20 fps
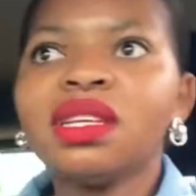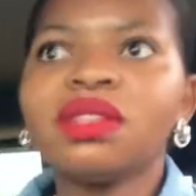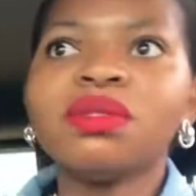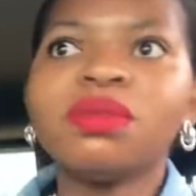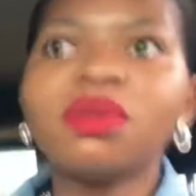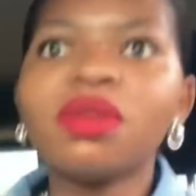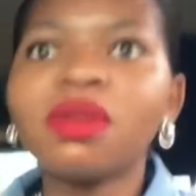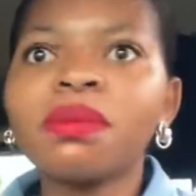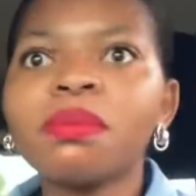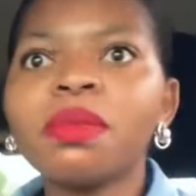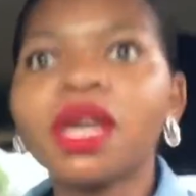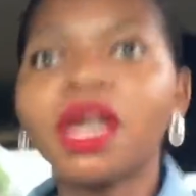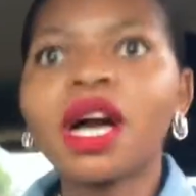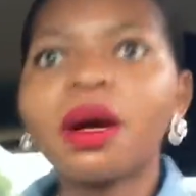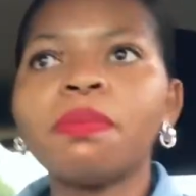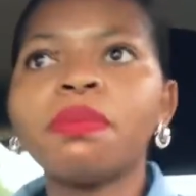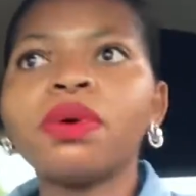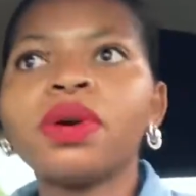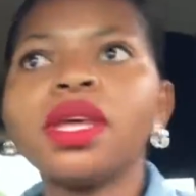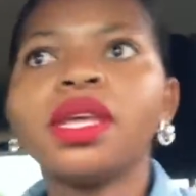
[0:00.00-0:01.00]
doing
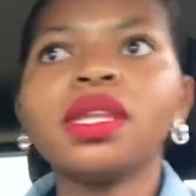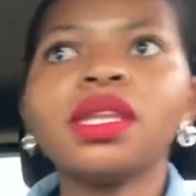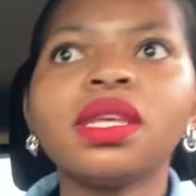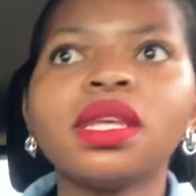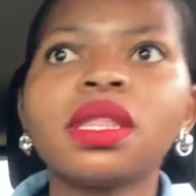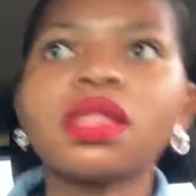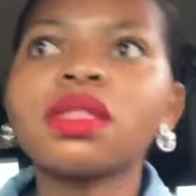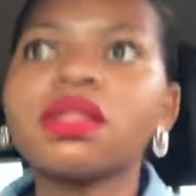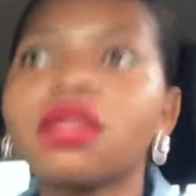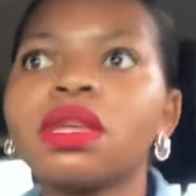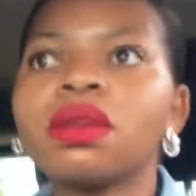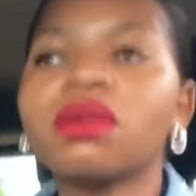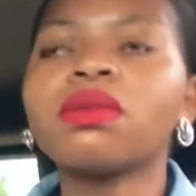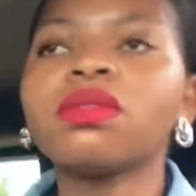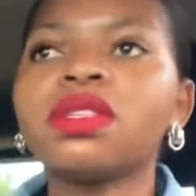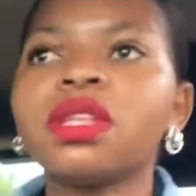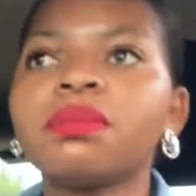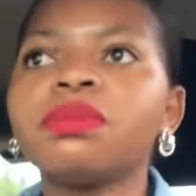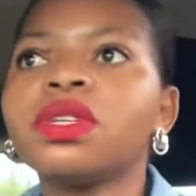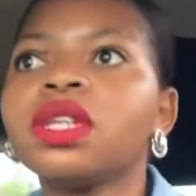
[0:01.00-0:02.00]
makeup or anything
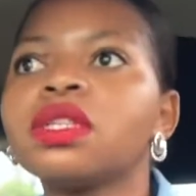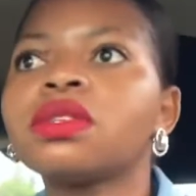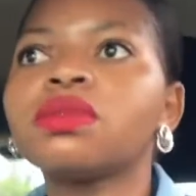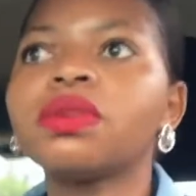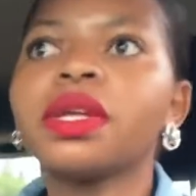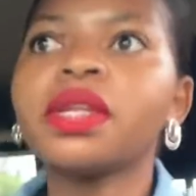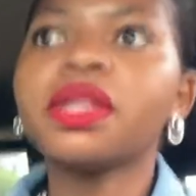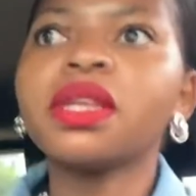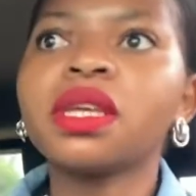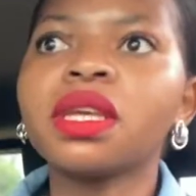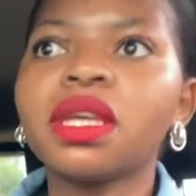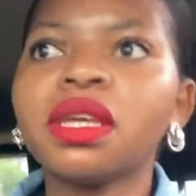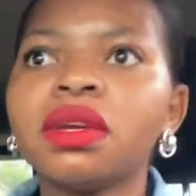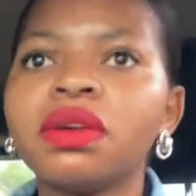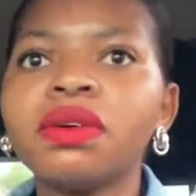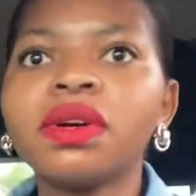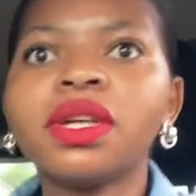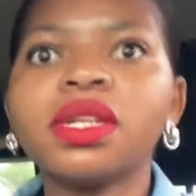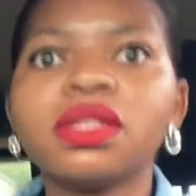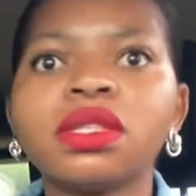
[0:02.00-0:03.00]
because I'm just running
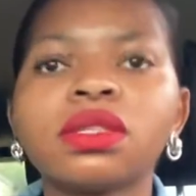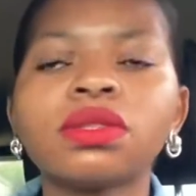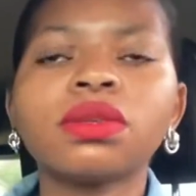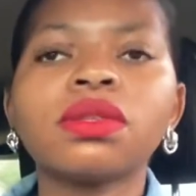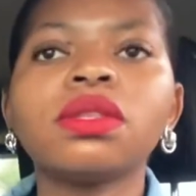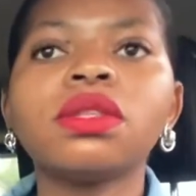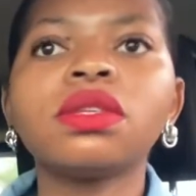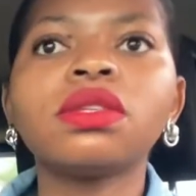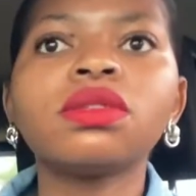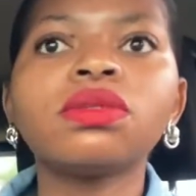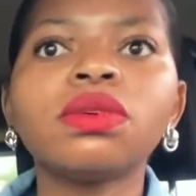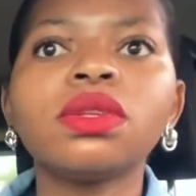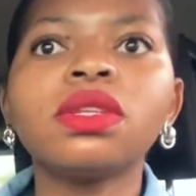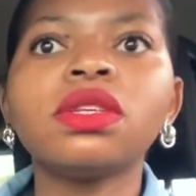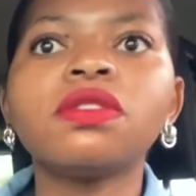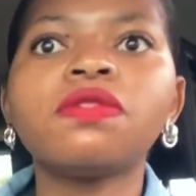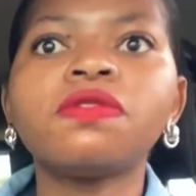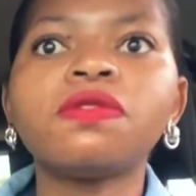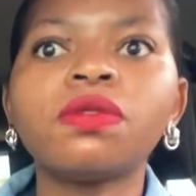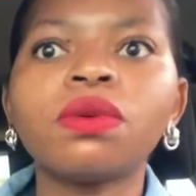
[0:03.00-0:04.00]
errands, so there's no
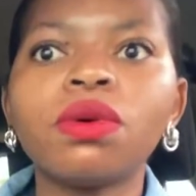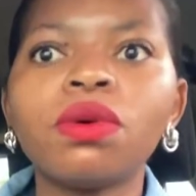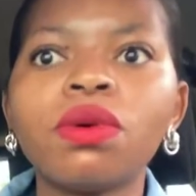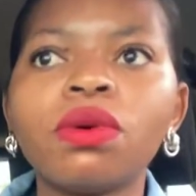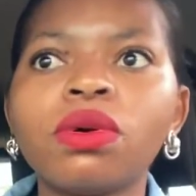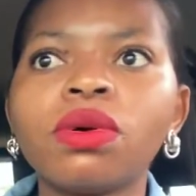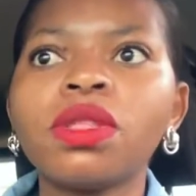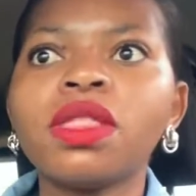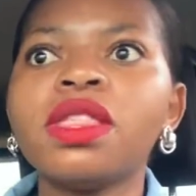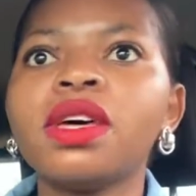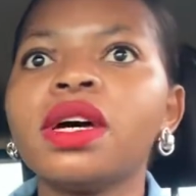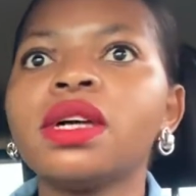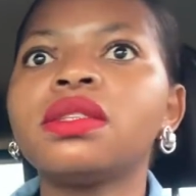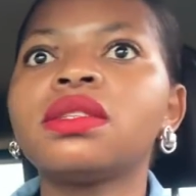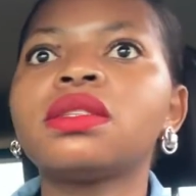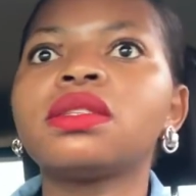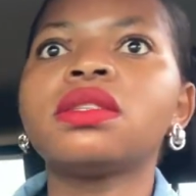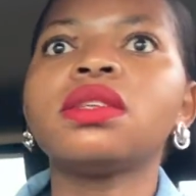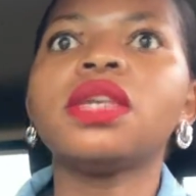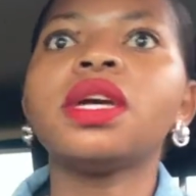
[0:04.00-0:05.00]
need for all
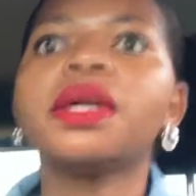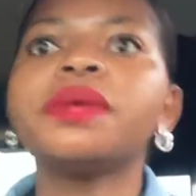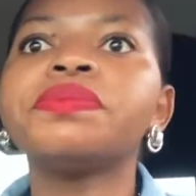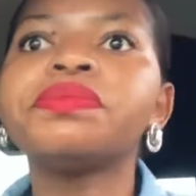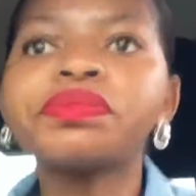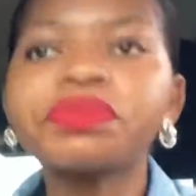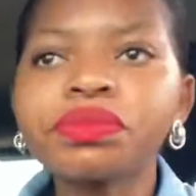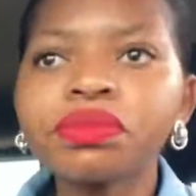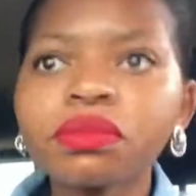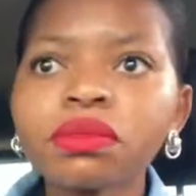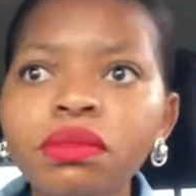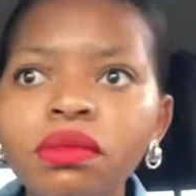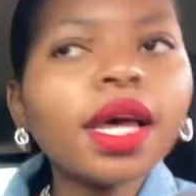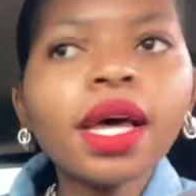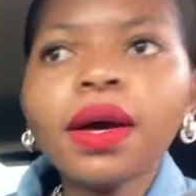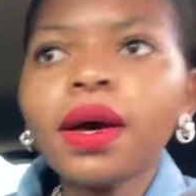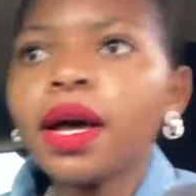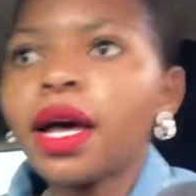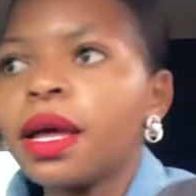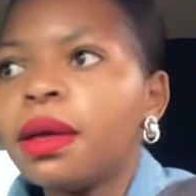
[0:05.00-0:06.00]
that. Yeah,
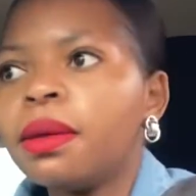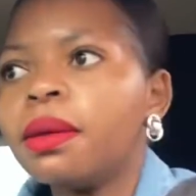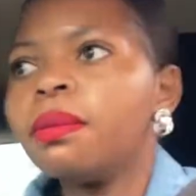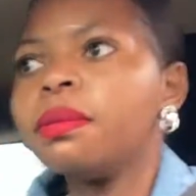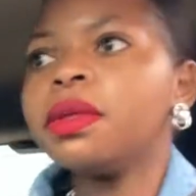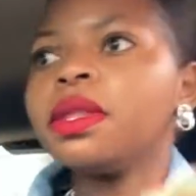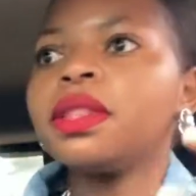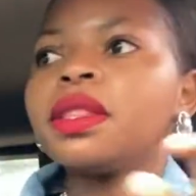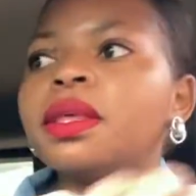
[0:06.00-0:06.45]
now I'm in